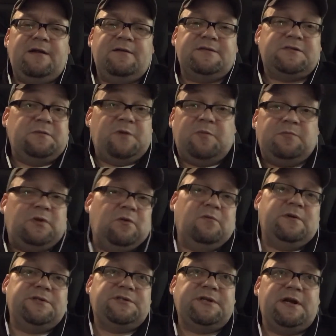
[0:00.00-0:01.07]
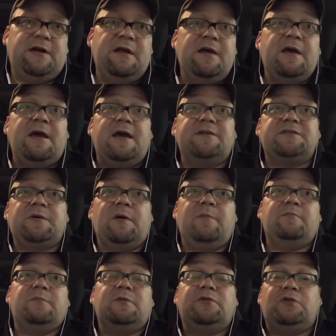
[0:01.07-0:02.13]
Some of them don't want to share it, and some of
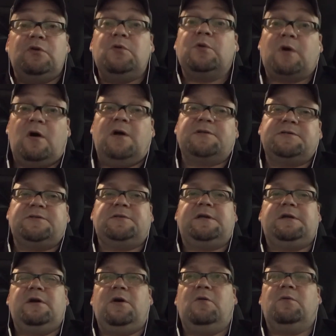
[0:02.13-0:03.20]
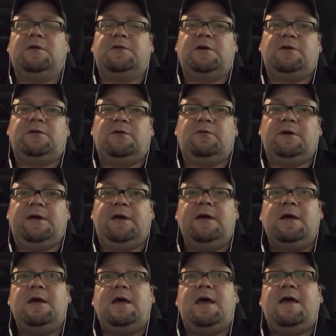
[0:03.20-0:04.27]
them do consciously know what they're doing,
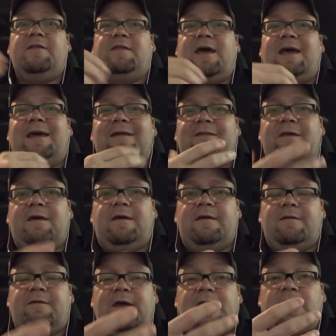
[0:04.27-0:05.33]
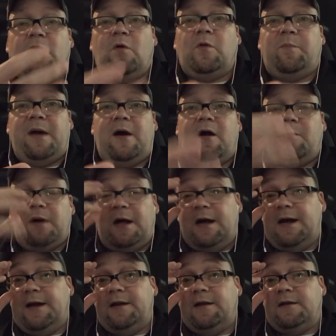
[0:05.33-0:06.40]
and they know the power
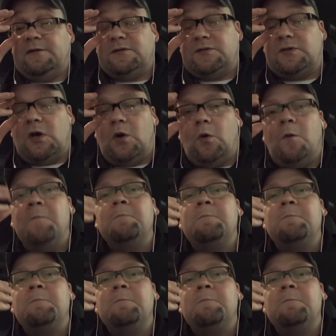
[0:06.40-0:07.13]
behind it. So